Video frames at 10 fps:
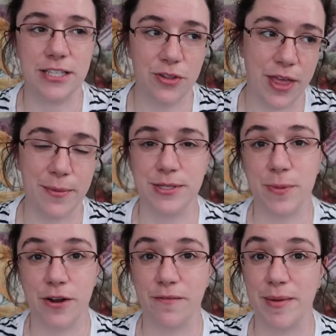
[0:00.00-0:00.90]
So that was
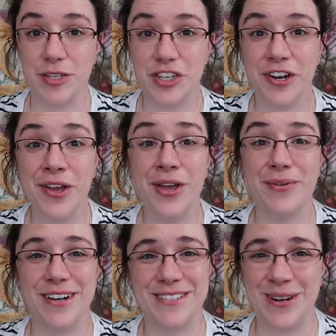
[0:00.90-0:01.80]
part of my mission
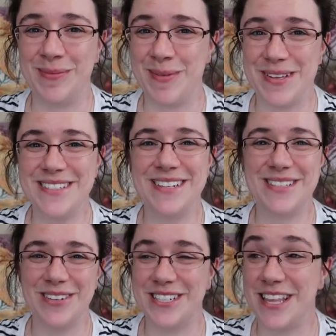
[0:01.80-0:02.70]
when I started my
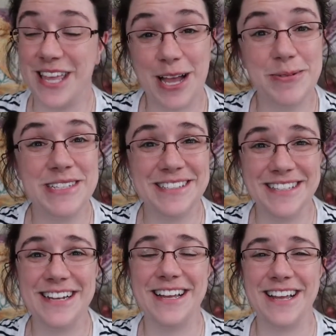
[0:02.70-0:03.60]
business, which I think I'm
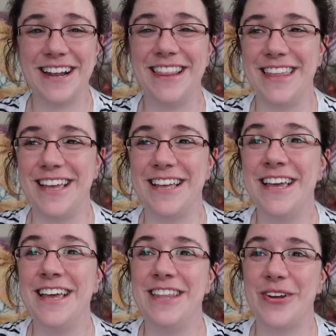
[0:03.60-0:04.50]
succeeding, and I think
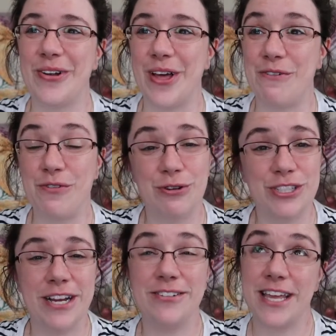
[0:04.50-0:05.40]
there are a lot of
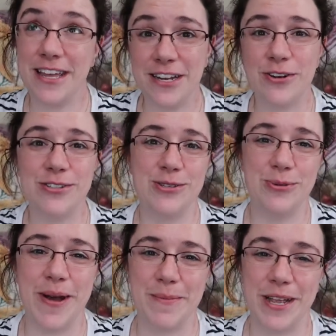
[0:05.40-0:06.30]
crocheters and knitters
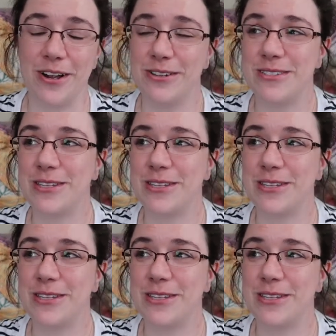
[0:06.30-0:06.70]
who buy my yarn.